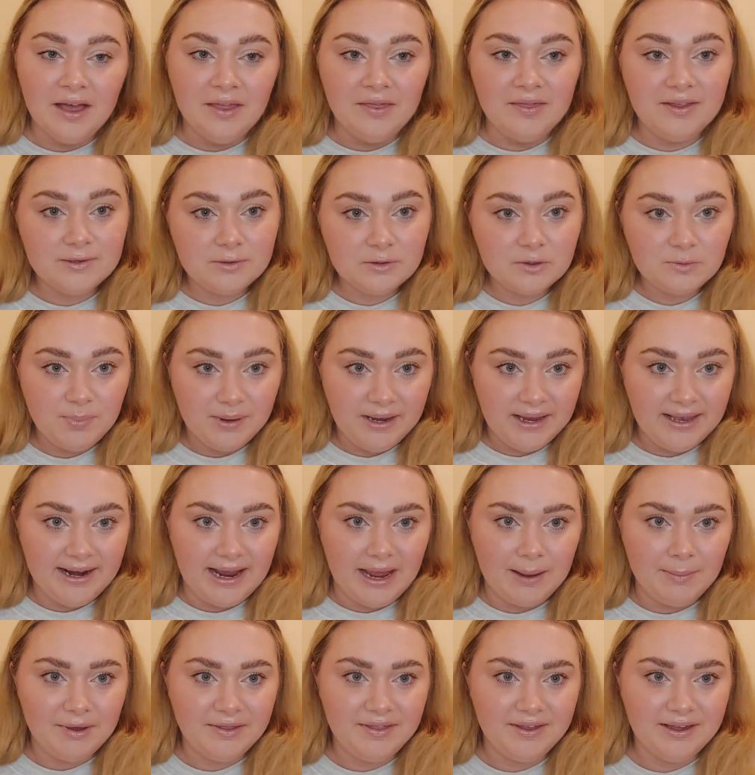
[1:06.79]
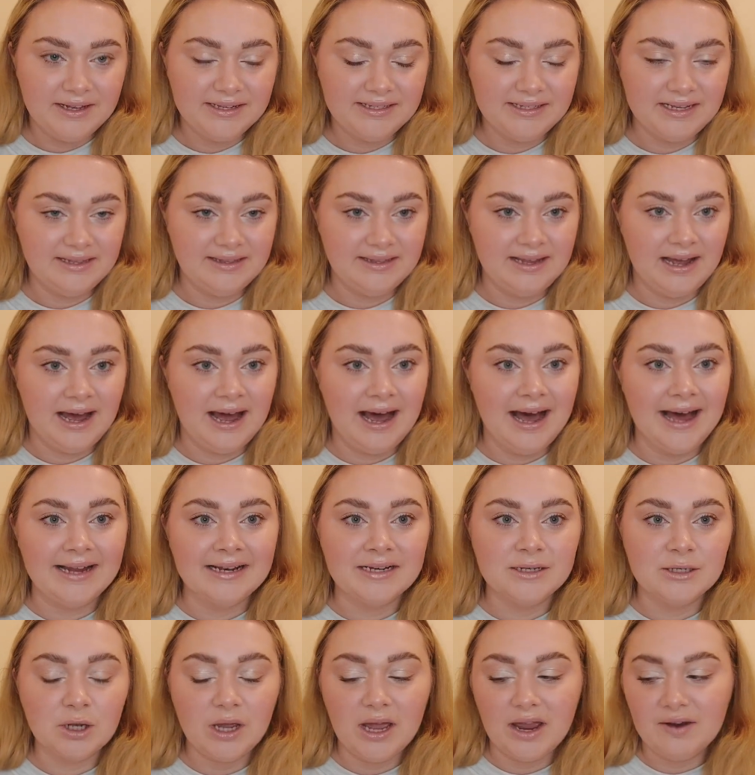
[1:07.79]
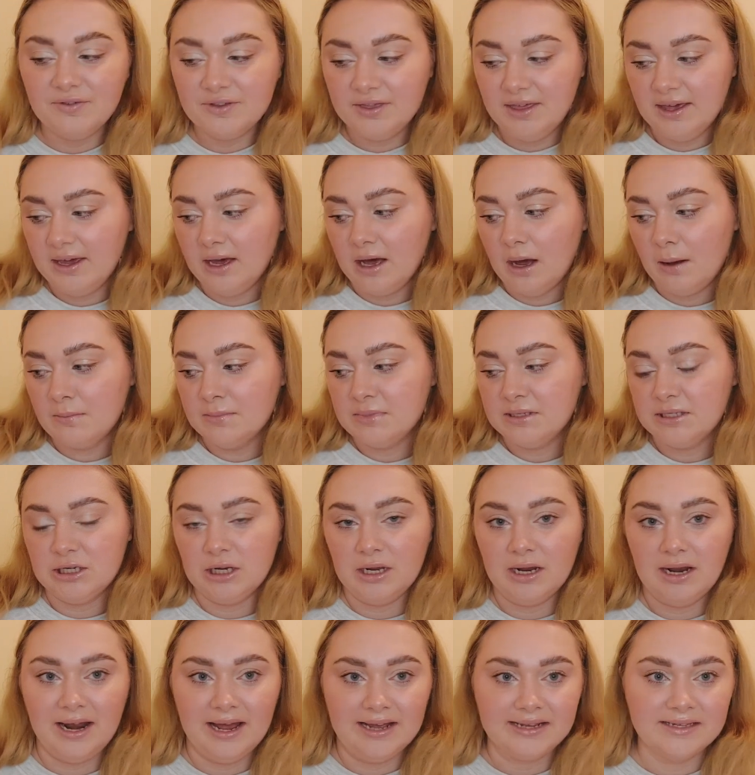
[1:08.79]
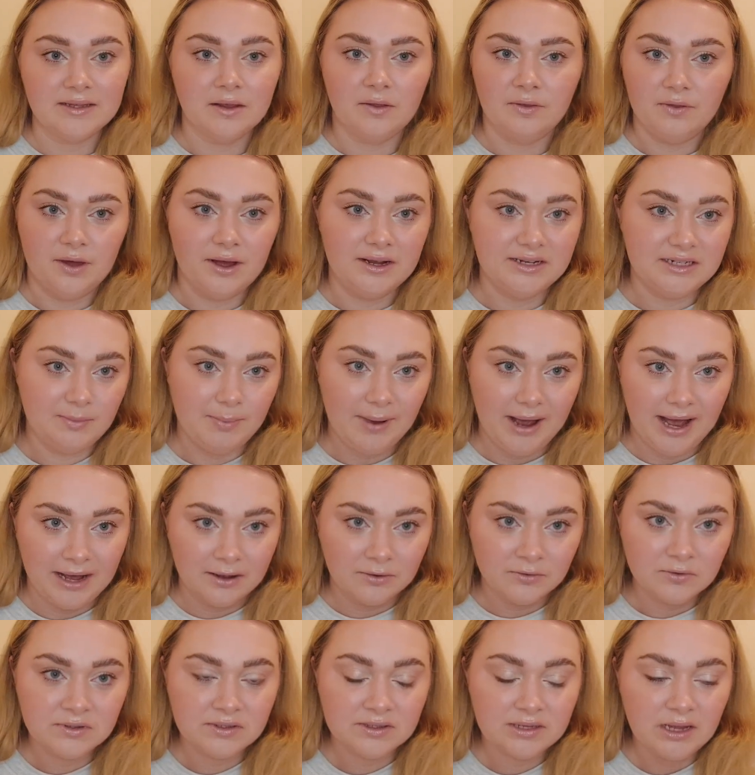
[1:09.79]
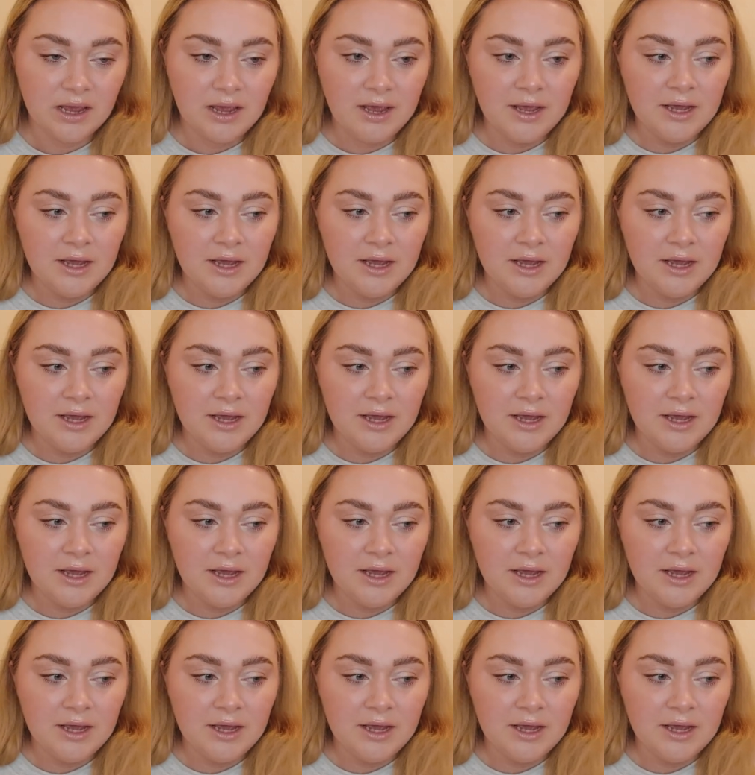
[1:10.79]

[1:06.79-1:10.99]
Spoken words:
This was B&M, I think I said that, and everything comes to less than £30.